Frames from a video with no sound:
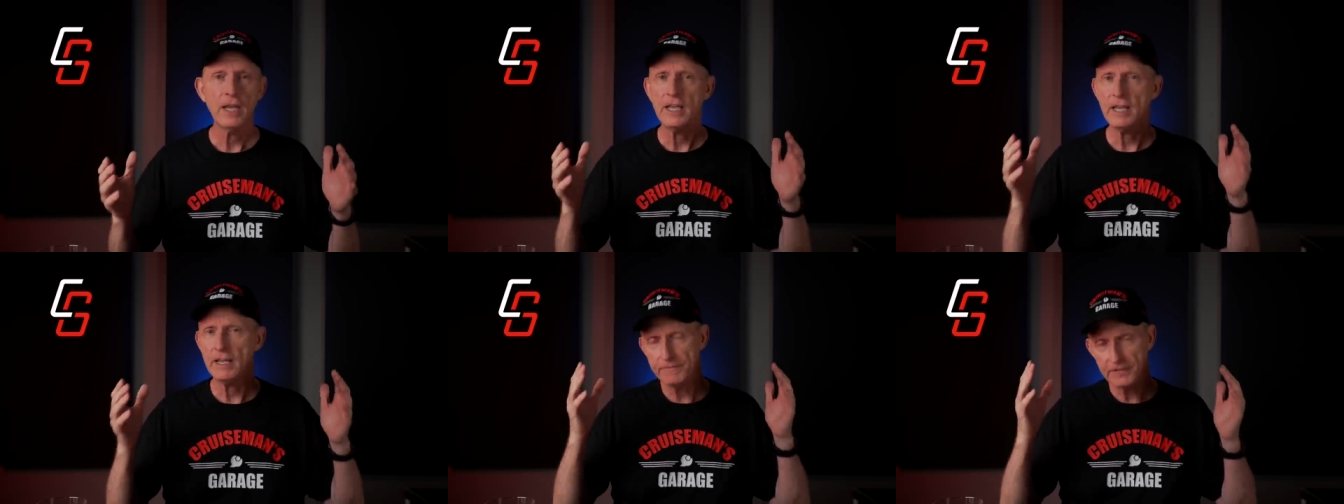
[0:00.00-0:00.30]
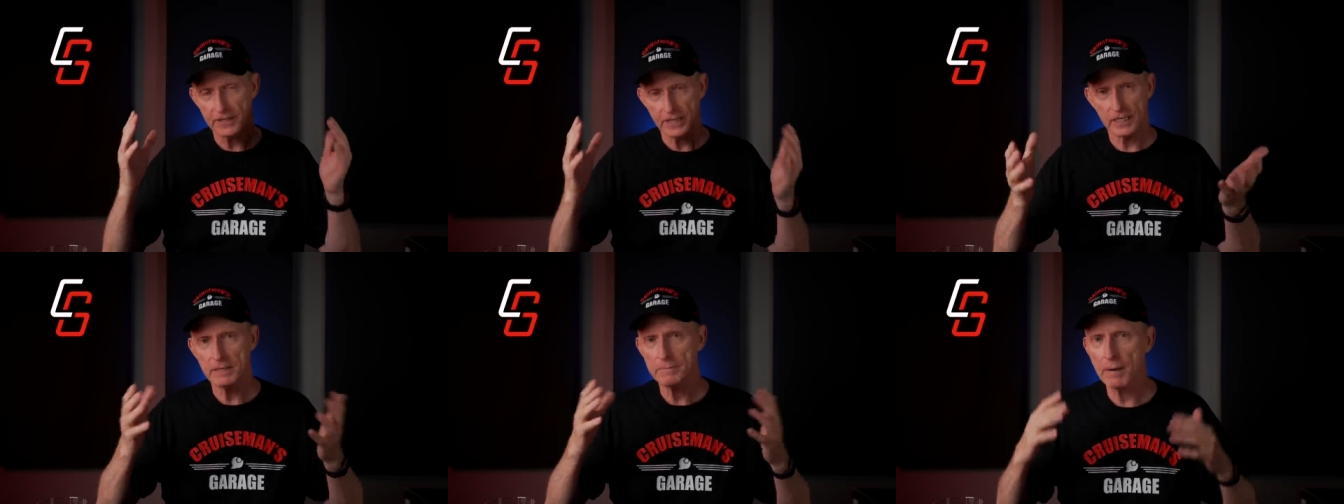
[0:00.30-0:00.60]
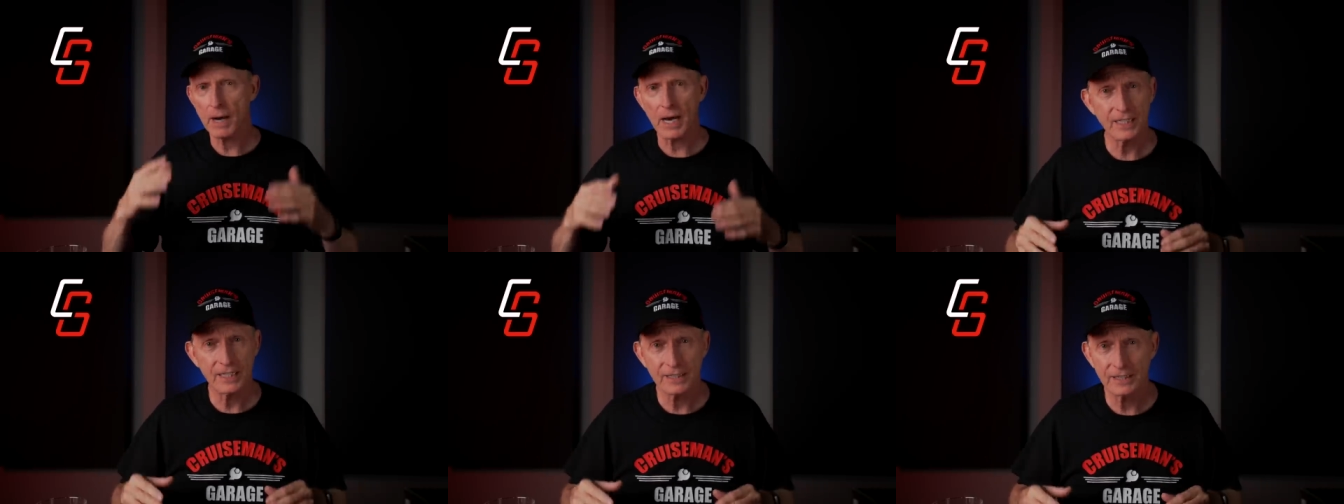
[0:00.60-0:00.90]
If
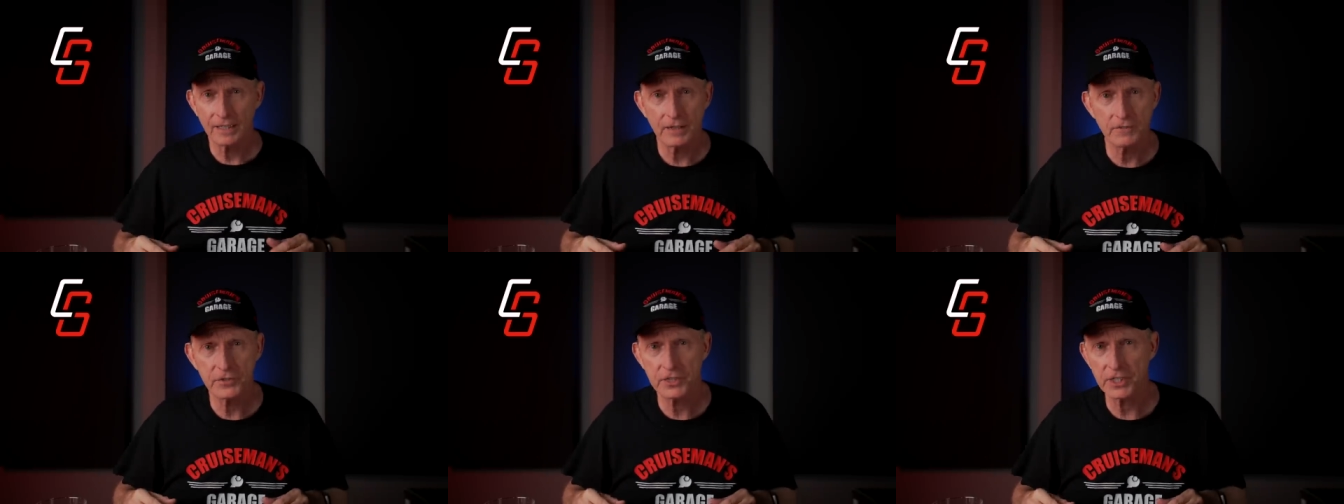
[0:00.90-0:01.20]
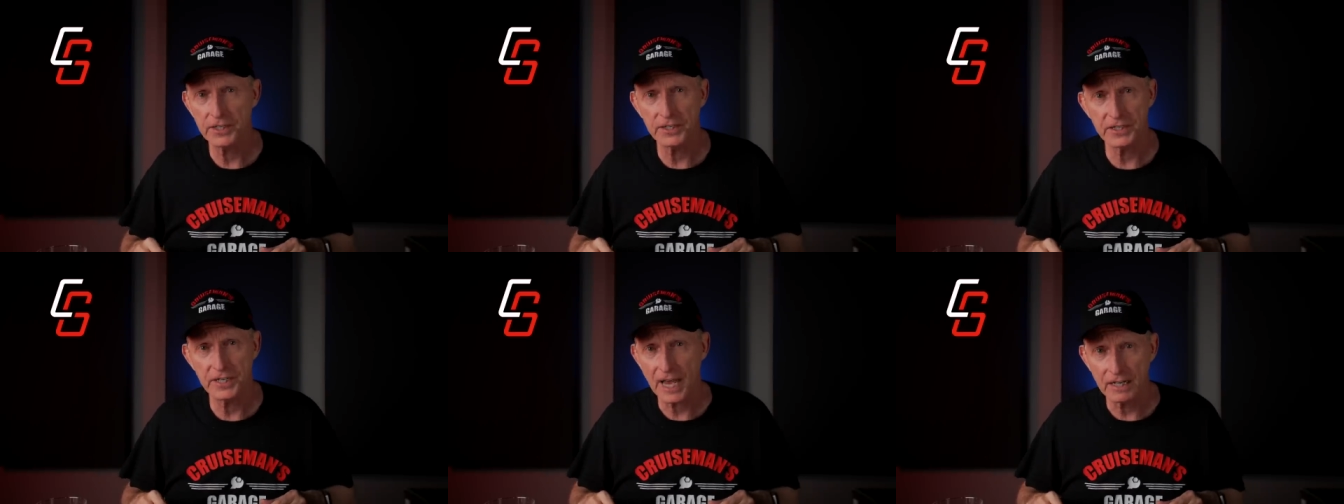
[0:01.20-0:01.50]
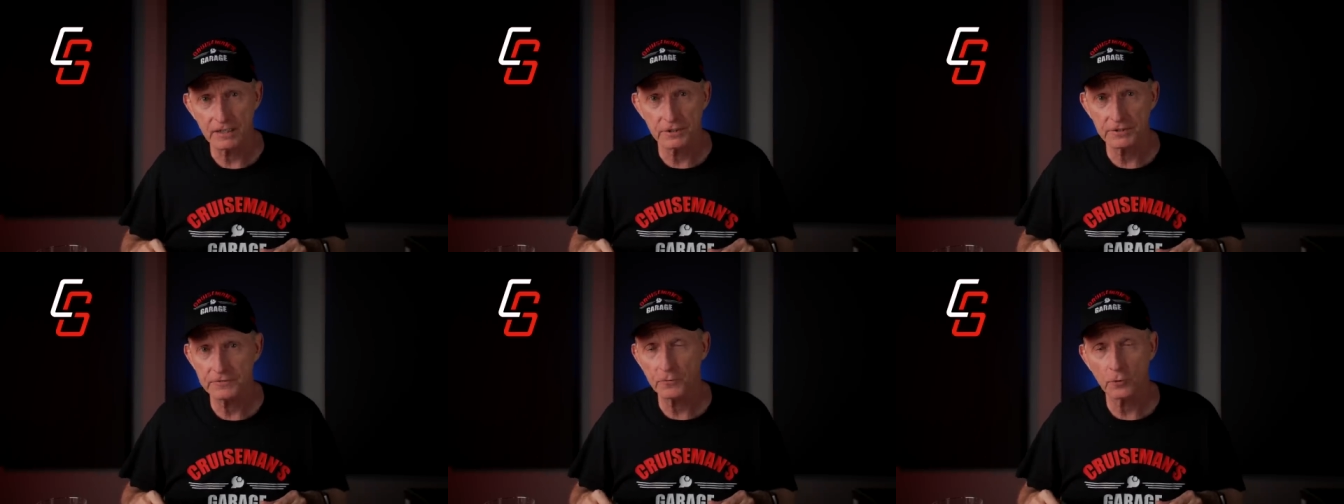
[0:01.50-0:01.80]
anybody lives in the
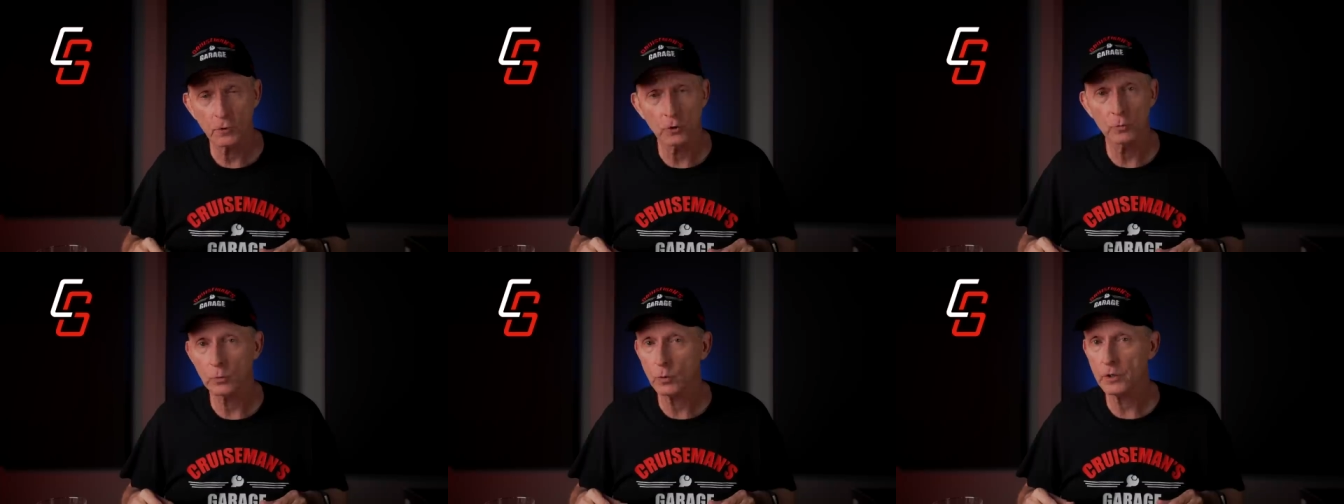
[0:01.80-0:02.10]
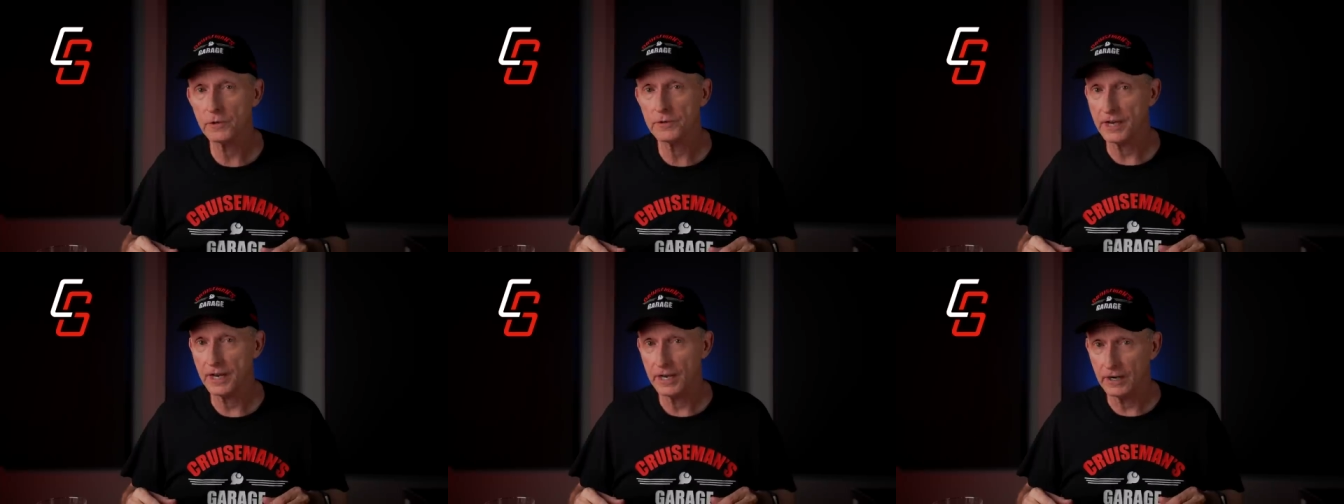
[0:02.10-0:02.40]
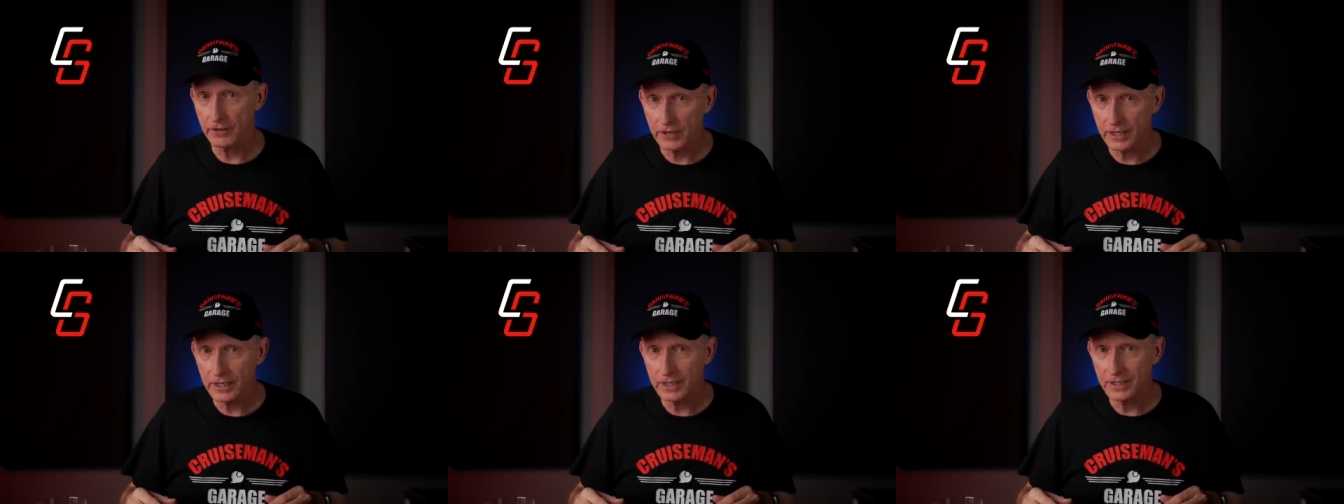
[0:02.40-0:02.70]
Dallas Fort Worth
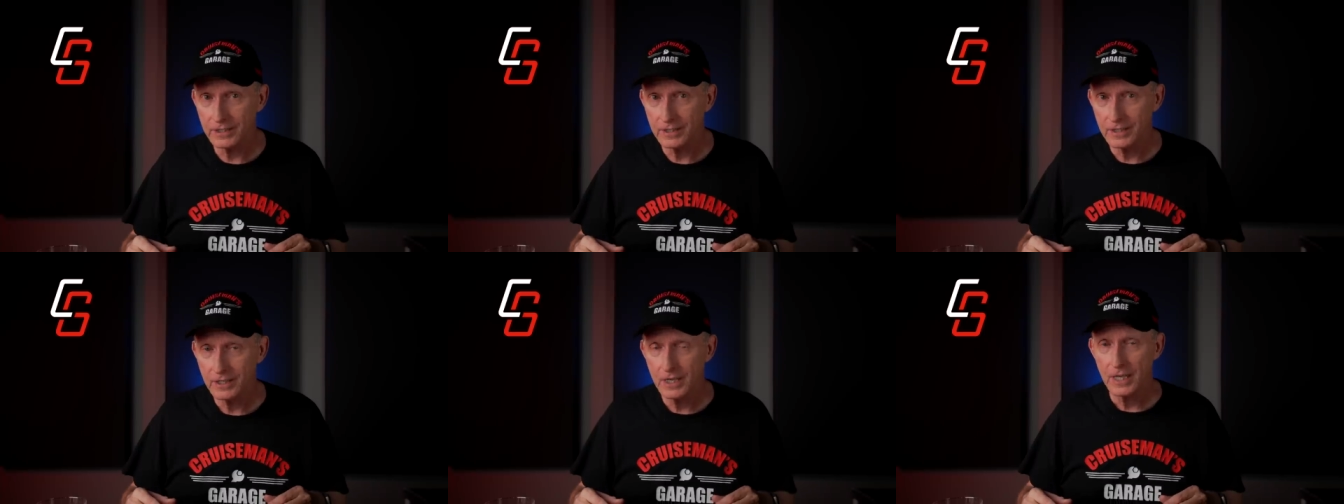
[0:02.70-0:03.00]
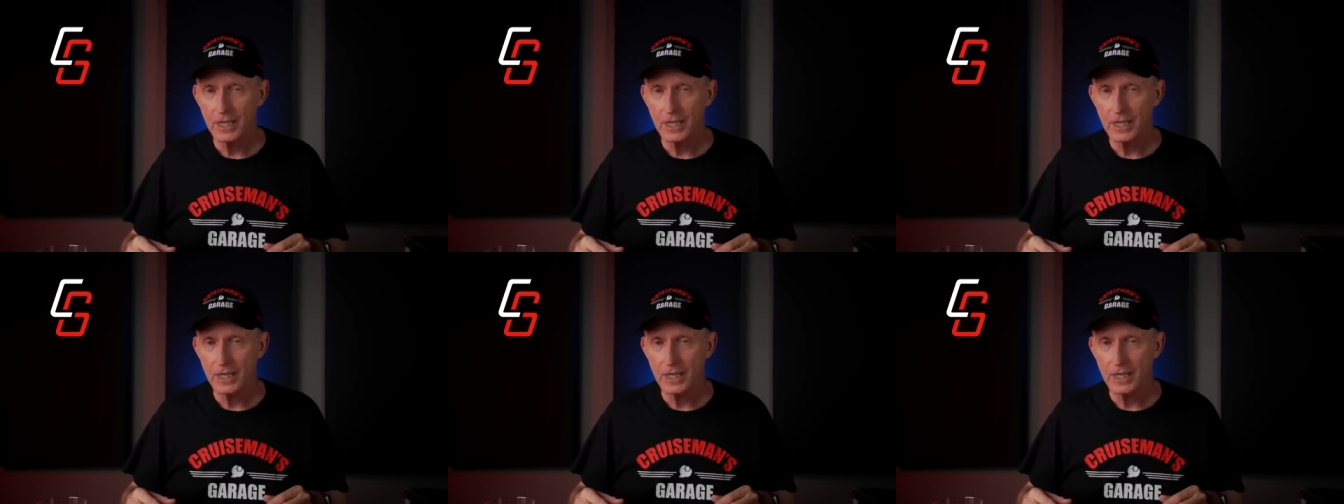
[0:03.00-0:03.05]
area